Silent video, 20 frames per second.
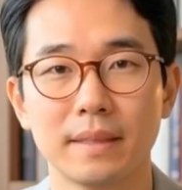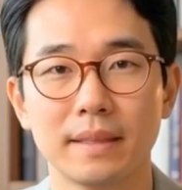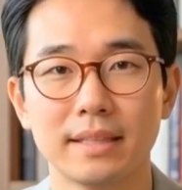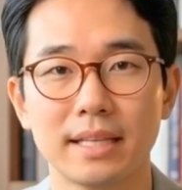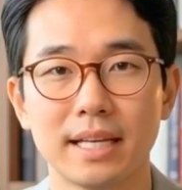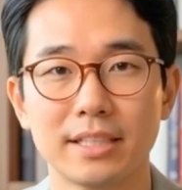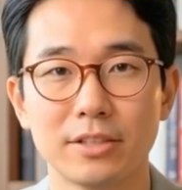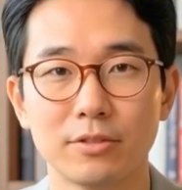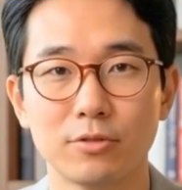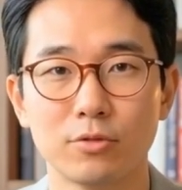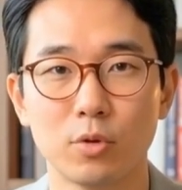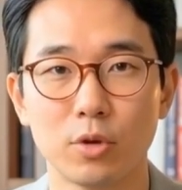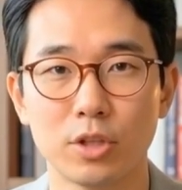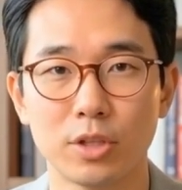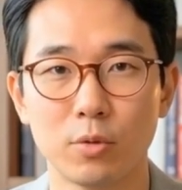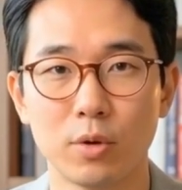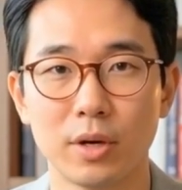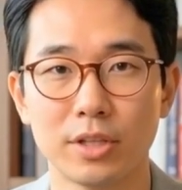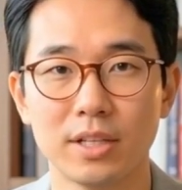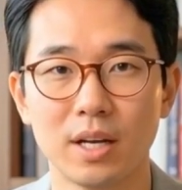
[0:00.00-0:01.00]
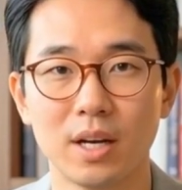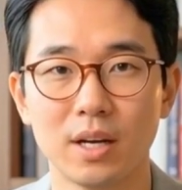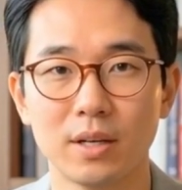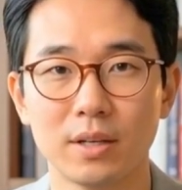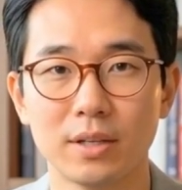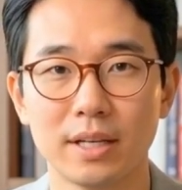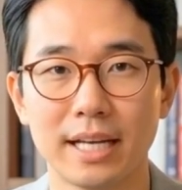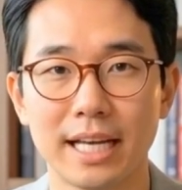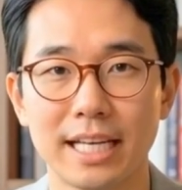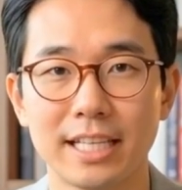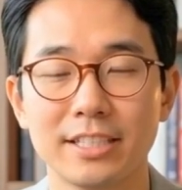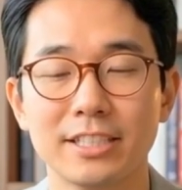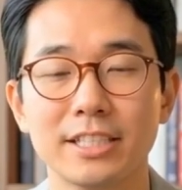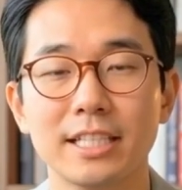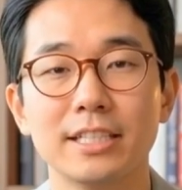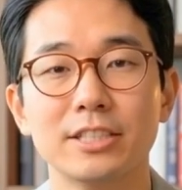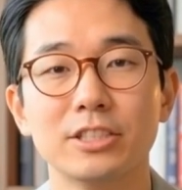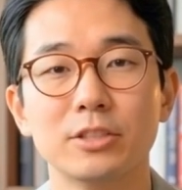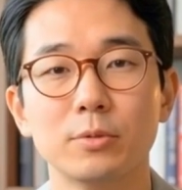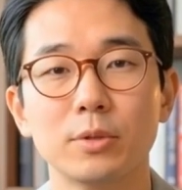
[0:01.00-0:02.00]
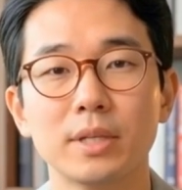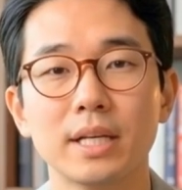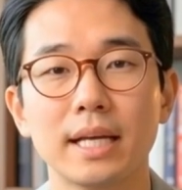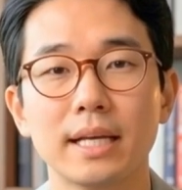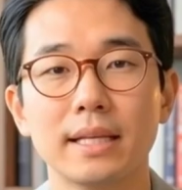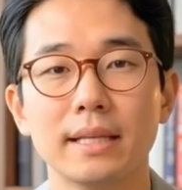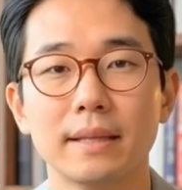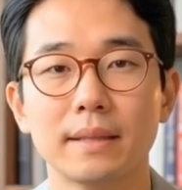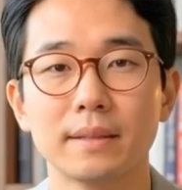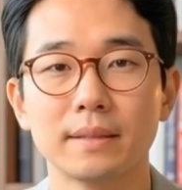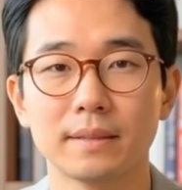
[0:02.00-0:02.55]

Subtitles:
That's a $41.08 spread.